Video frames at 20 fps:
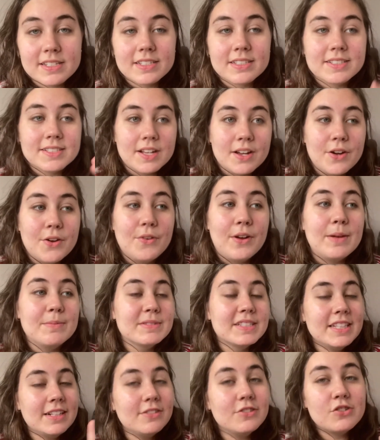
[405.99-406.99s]
So
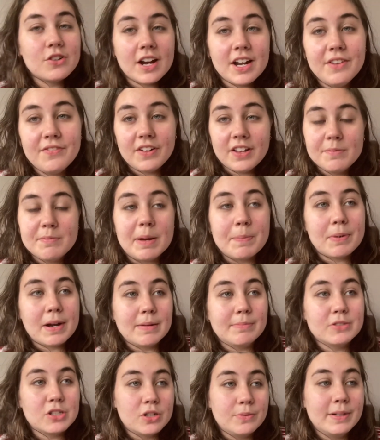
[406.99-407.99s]
I'm still trying to follow my
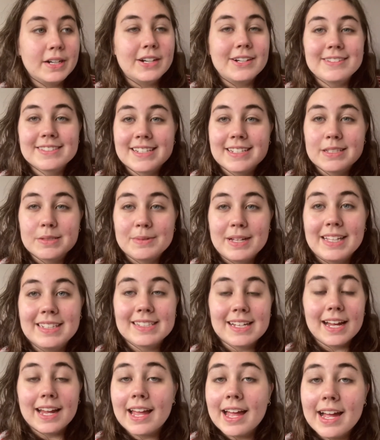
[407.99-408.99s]
preptober goals as well
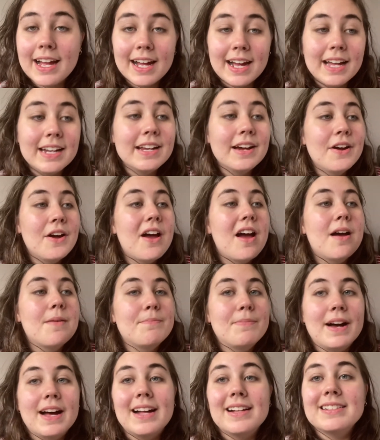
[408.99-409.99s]
as I can,
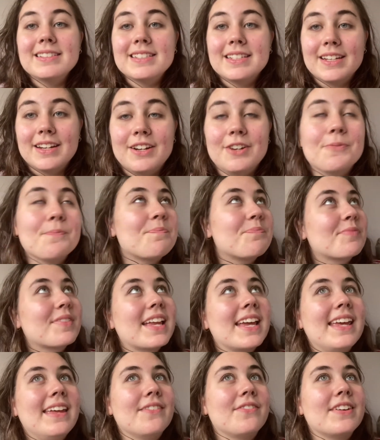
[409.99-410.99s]
but you know,
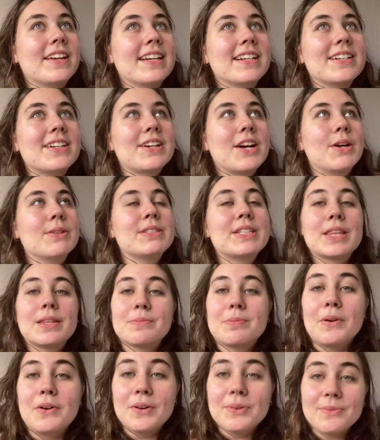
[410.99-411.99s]
if it goes to
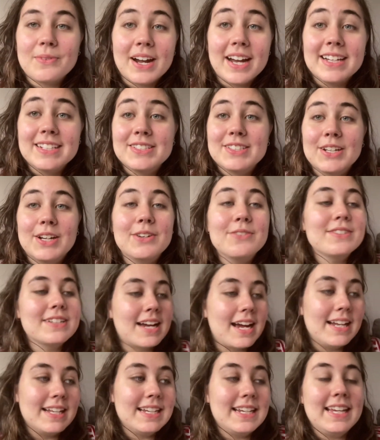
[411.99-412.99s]
the point where I don't,
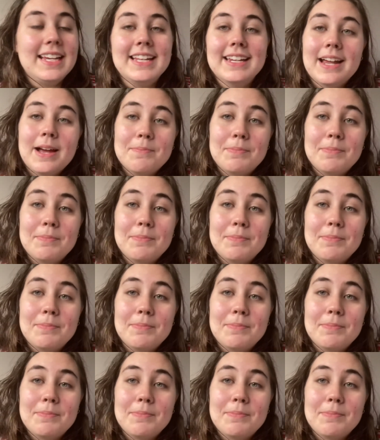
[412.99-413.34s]
I need a